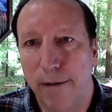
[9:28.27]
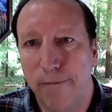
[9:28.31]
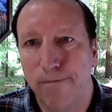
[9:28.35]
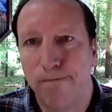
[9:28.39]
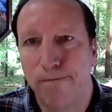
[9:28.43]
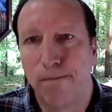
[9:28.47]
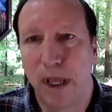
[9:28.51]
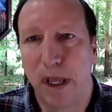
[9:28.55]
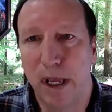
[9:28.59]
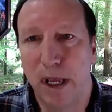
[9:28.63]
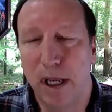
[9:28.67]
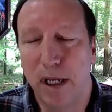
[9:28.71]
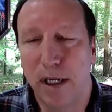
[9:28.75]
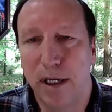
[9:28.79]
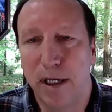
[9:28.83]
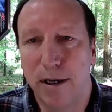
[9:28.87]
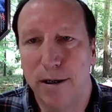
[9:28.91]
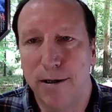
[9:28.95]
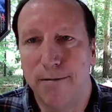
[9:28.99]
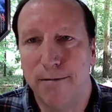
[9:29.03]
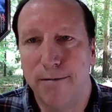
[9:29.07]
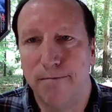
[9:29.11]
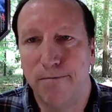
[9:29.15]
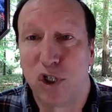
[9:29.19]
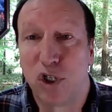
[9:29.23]

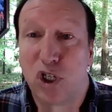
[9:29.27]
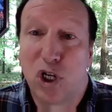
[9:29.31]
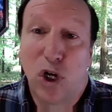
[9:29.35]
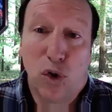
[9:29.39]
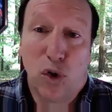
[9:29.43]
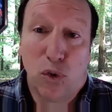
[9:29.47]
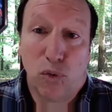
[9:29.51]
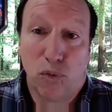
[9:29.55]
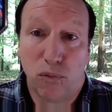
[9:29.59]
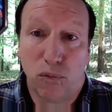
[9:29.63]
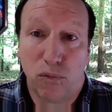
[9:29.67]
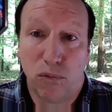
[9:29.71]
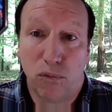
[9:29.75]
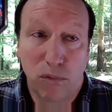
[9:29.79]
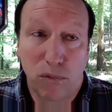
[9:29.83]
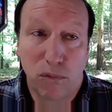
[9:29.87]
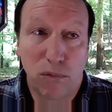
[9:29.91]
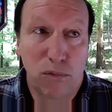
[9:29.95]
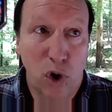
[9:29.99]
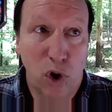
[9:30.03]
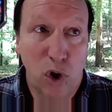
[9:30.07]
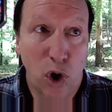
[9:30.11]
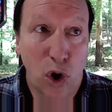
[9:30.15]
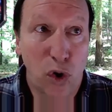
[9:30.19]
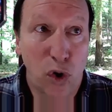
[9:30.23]
and so
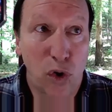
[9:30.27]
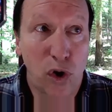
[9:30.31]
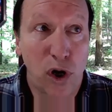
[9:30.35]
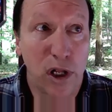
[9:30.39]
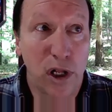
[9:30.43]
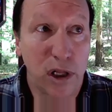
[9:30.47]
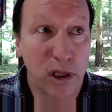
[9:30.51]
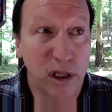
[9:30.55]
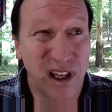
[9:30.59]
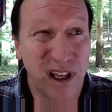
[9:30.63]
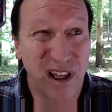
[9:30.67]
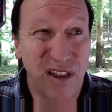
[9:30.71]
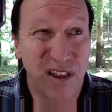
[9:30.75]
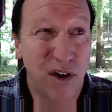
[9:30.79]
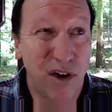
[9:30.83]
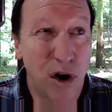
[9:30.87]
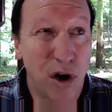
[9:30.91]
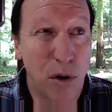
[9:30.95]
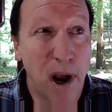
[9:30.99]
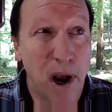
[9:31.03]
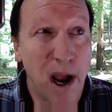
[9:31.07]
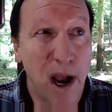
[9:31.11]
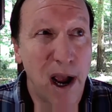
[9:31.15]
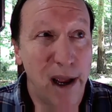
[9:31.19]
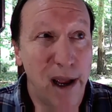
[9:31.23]
currently there are
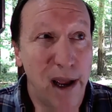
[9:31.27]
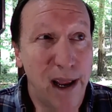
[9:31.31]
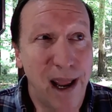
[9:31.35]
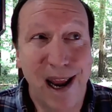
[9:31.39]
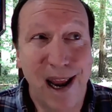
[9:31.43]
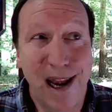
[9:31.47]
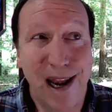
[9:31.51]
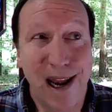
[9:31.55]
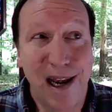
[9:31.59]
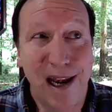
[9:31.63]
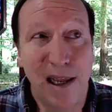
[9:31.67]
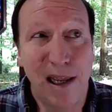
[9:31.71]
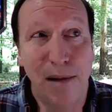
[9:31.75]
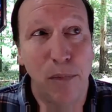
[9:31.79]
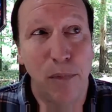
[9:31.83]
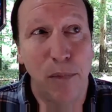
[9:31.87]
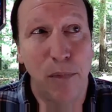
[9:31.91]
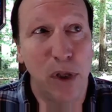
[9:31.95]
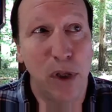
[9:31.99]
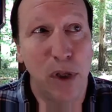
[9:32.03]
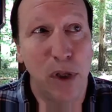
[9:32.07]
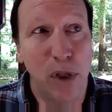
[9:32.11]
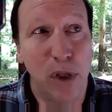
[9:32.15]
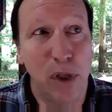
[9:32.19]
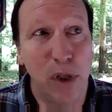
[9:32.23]
about 80
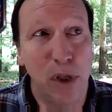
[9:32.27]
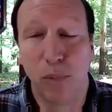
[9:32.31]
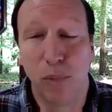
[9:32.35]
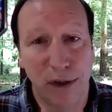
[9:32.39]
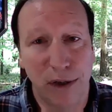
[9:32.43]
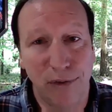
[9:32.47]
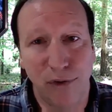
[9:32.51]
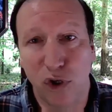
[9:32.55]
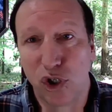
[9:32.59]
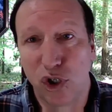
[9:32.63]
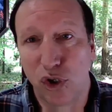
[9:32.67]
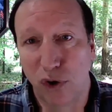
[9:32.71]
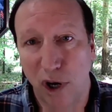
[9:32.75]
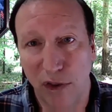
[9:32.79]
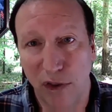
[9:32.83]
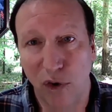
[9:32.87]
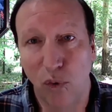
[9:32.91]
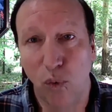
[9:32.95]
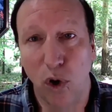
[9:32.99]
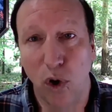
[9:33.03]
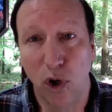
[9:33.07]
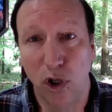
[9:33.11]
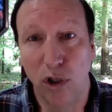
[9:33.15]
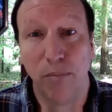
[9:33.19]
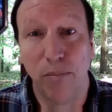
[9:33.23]
million believers around the
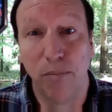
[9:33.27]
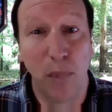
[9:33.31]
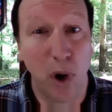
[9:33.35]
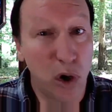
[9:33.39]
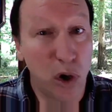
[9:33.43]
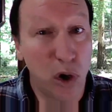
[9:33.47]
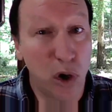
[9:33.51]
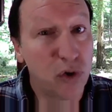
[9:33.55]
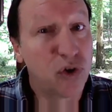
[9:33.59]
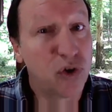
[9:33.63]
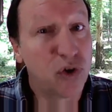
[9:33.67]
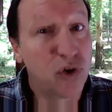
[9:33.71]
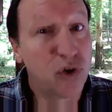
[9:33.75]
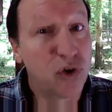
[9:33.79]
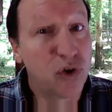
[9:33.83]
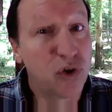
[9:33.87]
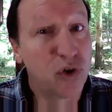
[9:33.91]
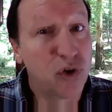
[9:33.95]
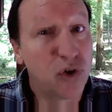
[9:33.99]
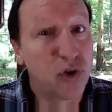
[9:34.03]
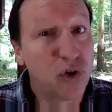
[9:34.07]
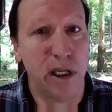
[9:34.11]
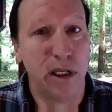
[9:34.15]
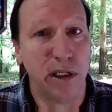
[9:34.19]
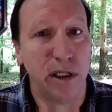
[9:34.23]
world, mostly
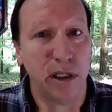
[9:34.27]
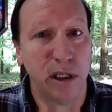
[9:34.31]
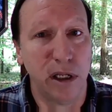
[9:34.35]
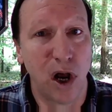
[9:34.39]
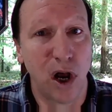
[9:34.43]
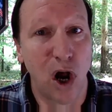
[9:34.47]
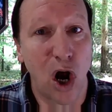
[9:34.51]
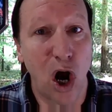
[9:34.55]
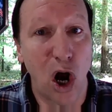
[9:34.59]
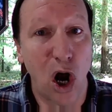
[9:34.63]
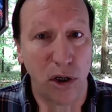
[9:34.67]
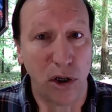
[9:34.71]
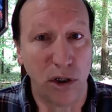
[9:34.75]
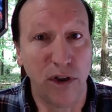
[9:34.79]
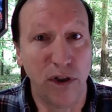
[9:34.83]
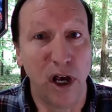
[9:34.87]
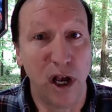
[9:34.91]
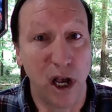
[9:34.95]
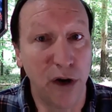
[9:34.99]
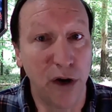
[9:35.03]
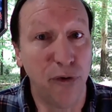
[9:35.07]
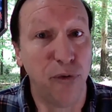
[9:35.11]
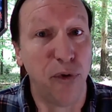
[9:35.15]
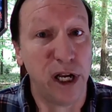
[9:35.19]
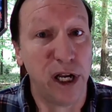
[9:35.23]
in the
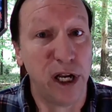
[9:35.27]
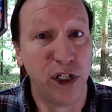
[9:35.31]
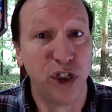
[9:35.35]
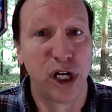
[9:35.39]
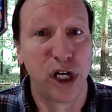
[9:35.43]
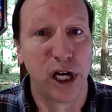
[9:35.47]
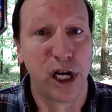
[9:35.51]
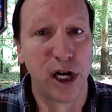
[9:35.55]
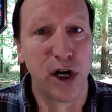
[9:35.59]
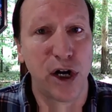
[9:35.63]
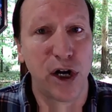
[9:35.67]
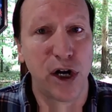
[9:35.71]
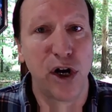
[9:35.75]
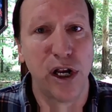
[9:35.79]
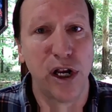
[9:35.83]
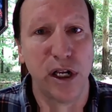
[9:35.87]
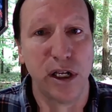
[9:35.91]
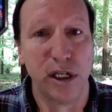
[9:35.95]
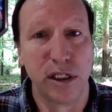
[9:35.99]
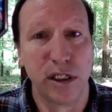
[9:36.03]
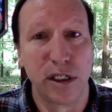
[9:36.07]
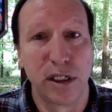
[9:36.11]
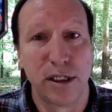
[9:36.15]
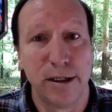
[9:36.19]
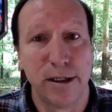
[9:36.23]
unreached
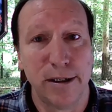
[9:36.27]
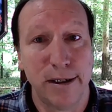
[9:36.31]
areas